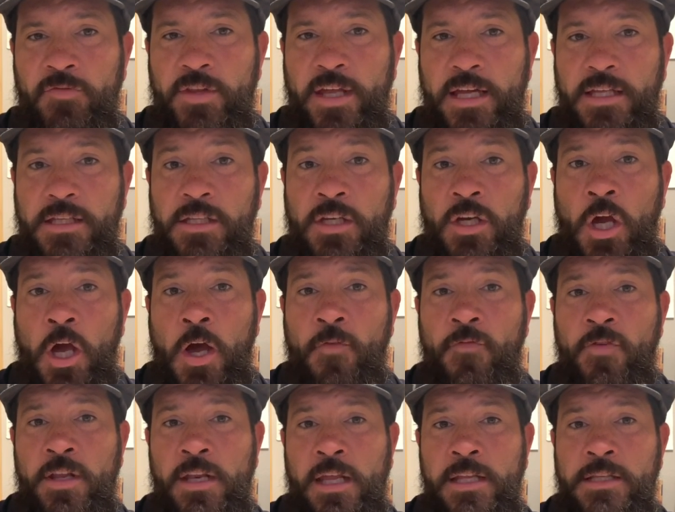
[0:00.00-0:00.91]
that
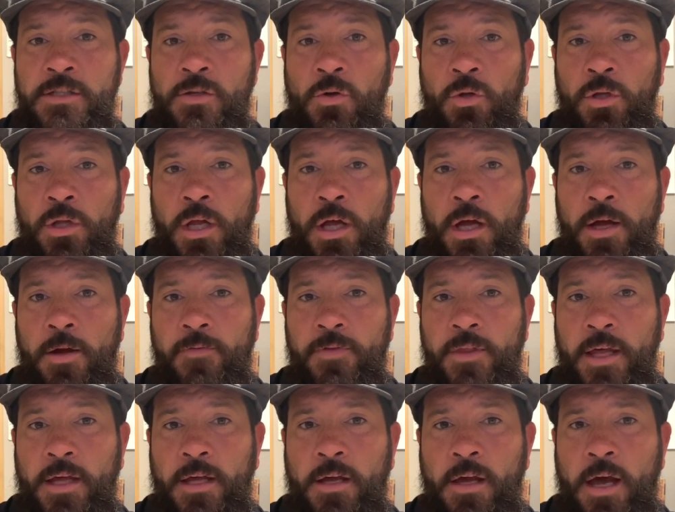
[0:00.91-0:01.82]
covenantal love
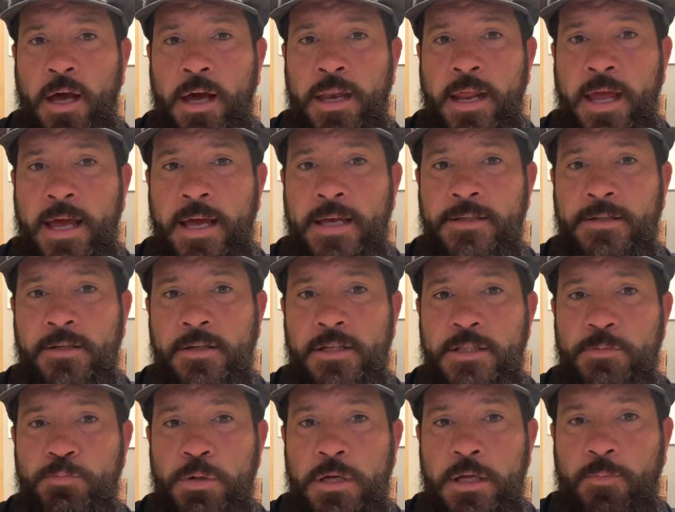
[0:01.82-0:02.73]
that God has on
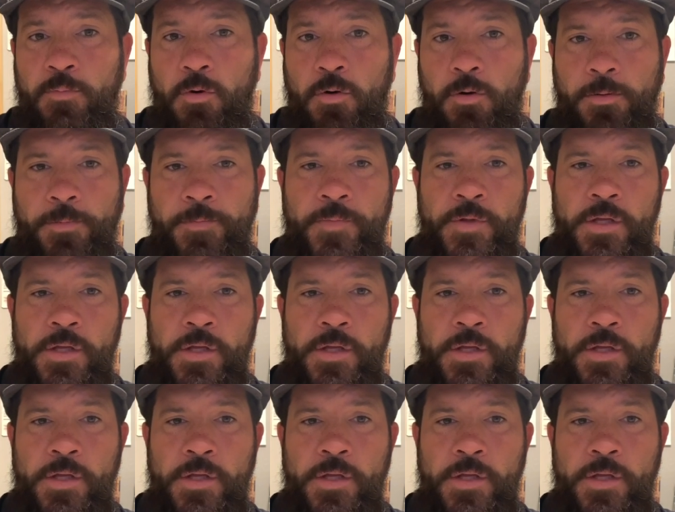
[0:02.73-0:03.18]
his people.